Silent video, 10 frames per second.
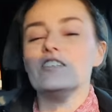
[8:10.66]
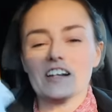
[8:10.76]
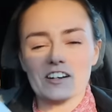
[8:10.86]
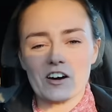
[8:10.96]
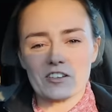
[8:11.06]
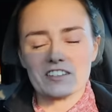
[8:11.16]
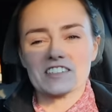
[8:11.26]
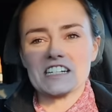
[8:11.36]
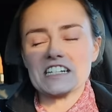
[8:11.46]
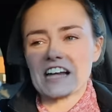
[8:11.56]
If you didn't know,
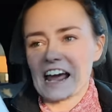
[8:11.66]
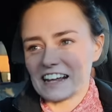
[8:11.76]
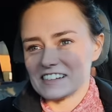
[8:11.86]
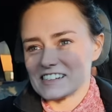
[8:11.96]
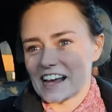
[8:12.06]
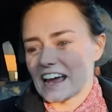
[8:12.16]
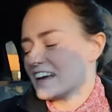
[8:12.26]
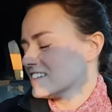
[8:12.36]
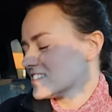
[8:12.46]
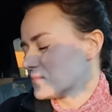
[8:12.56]
this contains
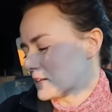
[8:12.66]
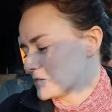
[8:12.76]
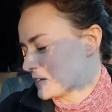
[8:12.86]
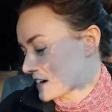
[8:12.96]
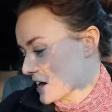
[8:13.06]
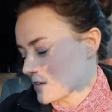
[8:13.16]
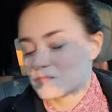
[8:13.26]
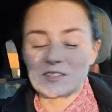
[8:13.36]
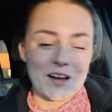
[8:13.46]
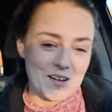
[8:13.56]
a specimen
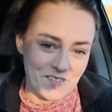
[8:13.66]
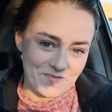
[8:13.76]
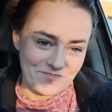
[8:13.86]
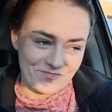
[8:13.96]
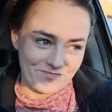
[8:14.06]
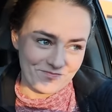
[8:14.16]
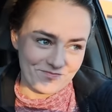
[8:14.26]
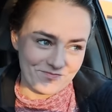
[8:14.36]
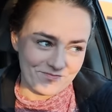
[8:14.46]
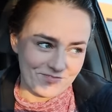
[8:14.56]
cup, so
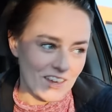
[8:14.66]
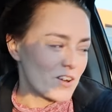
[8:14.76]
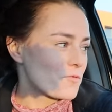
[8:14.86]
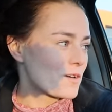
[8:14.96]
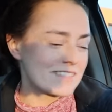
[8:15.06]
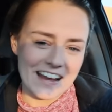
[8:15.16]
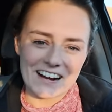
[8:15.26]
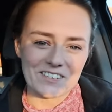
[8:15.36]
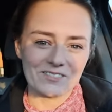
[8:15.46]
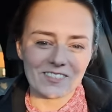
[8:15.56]
we're
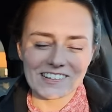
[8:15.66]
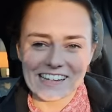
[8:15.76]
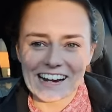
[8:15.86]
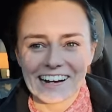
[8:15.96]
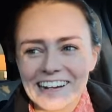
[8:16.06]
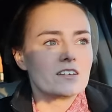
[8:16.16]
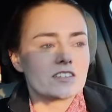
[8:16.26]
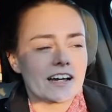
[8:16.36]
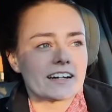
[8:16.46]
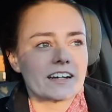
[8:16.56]
there, we're there.
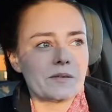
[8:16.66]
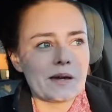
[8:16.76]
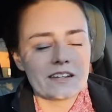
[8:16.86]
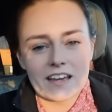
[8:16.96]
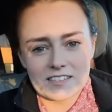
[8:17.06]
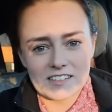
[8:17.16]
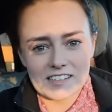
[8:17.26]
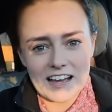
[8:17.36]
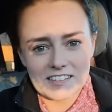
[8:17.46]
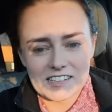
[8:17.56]
Zach and I made guesses
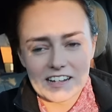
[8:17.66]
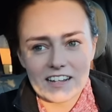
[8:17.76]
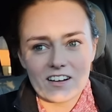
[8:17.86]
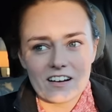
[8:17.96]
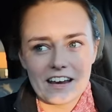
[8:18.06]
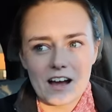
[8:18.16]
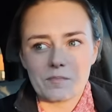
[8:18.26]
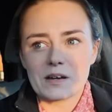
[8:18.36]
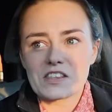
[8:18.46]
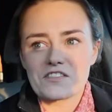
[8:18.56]
last night on how
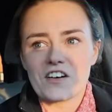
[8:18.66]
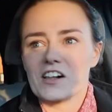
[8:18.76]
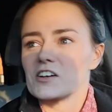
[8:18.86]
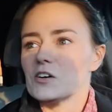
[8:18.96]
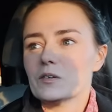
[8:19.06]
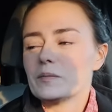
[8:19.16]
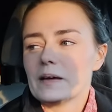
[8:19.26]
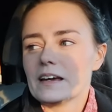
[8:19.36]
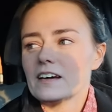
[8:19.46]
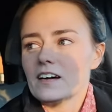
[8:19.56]
big the follicle would
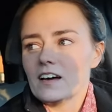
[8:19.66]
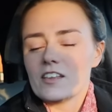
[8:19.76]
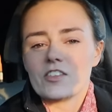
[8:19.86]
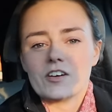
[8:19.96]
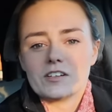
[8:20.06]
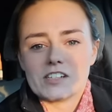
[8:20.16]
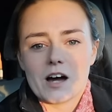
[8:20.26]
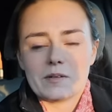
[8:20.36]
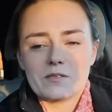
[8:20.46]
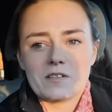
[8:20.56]
be, the
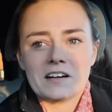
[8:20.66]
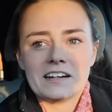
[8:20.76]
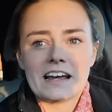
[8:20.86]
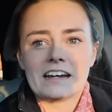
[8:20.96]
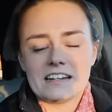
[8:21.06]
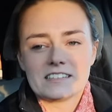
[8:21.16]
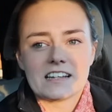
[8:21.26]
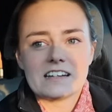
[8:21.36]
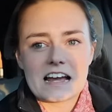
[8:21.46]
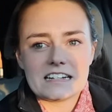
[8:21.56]
dominant one, and he
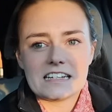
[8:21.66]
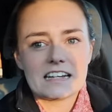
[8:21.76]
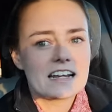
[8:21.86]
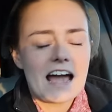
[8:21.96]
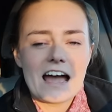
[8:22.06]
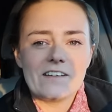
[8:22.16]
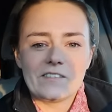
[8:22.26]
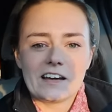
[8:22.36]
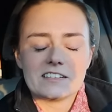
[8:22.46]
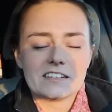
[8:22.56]
said 19 and a
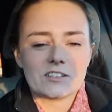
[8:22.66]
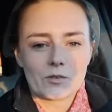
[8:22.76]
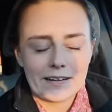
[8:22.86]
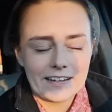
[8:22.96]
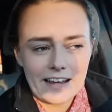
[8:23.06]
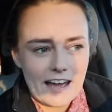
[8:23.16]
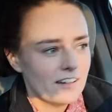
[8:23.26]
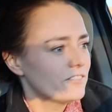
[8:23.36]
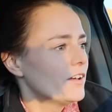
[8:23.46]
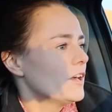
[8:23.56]
half, and I said 20 and a
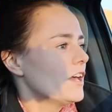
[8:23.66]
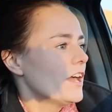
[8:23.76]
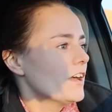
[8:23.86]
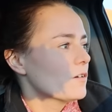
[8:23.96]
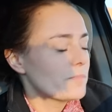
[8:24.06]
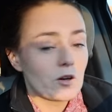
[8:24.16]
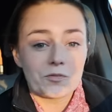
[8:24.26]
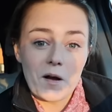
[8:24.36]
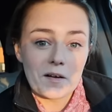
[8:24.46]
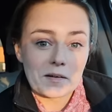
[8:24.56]
half, and we're
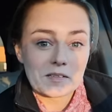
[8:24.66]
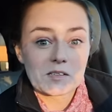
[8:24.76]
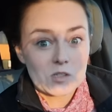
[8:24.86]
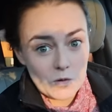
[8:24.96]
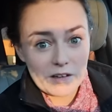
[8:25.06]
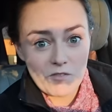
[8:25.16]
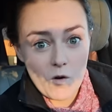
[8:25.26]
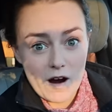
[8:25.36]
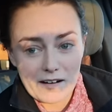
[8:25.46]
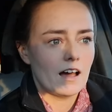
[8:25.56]
both wrong, because it's
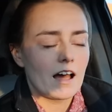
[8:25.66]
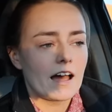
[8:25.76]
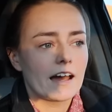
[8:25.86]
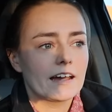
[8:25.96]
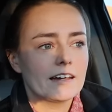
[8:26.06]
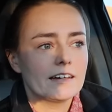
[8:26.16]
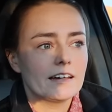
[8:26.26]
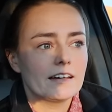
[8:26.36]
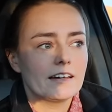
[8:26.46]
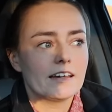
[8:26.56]
24.
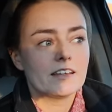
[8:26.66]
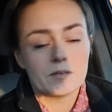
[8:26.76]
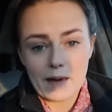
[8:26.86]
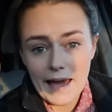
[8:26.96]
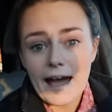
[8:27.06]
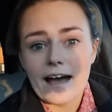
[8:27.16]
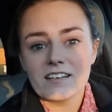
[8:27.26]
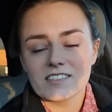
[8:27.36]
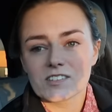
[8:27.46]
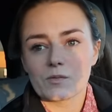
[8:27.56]
I, in the
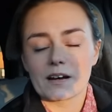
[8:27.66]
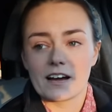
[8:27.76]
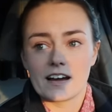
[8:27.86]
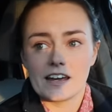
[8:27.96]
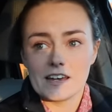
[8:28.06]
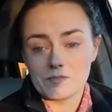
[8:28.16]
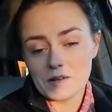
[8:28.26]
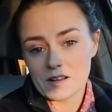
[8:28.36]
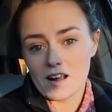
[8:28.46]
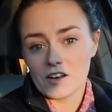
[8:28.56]
past, when I am
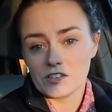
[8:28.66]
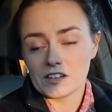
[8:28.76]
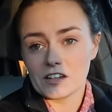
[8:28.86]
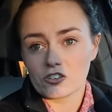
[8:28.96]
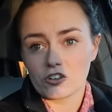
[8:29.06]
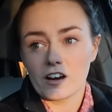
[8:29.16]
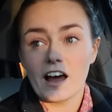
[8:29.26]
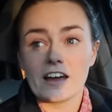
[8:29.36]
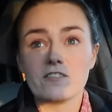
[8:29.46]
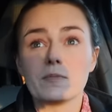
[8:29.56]
near ovulation,
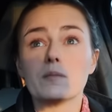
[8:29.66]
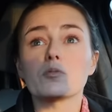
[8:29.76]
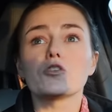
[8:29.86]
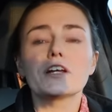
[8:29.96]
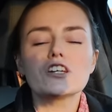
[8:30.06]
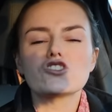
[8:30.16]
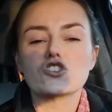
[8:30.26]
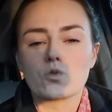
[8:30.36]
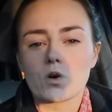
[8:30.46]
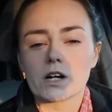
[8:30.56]
I have been pretty
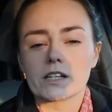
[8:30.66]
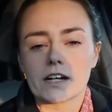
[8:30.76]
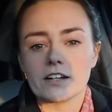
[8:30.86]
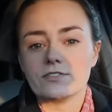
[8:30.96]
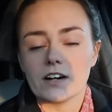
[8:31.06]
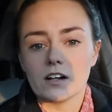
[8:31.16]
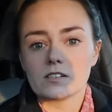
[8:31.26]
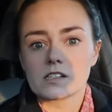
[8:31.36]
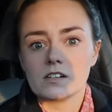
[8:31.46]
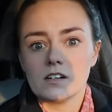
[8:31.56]
sure that I
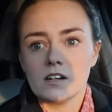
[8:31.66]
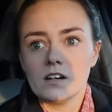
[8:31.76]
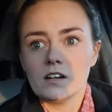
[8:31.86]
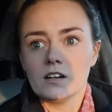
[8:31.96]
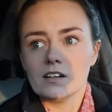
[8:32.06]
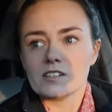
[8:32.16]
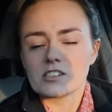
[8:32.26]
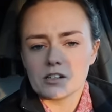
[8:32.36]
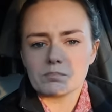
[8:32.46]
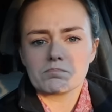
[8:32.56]
felt
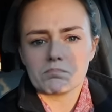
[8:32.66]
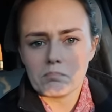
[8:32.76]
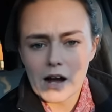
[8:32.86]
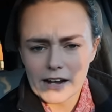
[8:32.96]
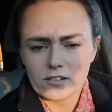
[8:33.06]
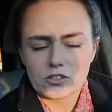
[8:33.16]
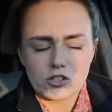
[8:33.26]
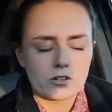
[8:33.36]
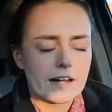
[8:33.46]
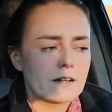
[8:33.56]
some mild
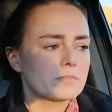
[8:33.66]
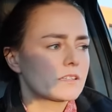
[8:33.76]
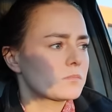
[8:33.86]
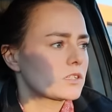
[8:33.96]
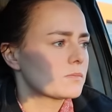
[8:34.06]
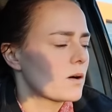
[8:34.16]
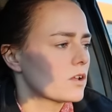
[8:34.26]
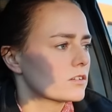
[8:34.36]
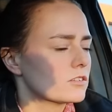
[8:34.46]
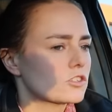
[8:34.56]
cramps, some
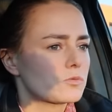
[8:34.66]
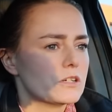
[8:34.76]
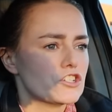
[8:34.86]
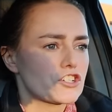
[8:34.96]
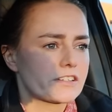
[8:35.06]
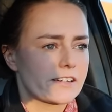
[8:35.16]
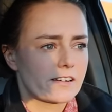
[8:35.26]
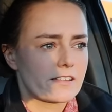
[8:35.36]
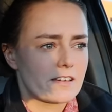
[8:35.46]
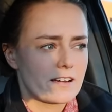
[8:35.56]
small little twinges
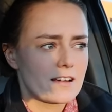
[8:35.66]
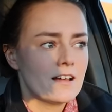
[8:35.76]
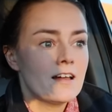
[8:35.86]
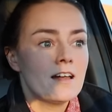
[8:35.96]
here and there.